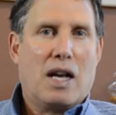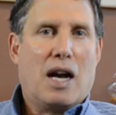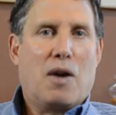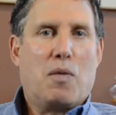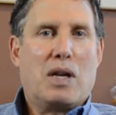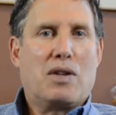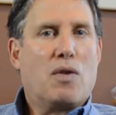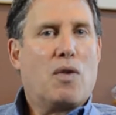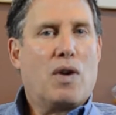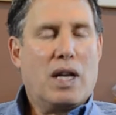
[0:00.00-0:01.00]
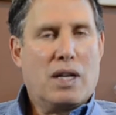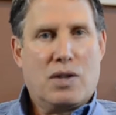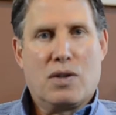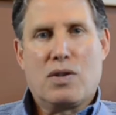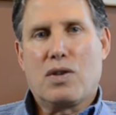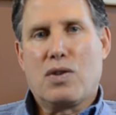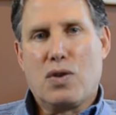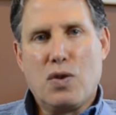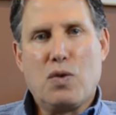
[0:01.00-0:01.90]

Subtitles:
I want to orient you to 2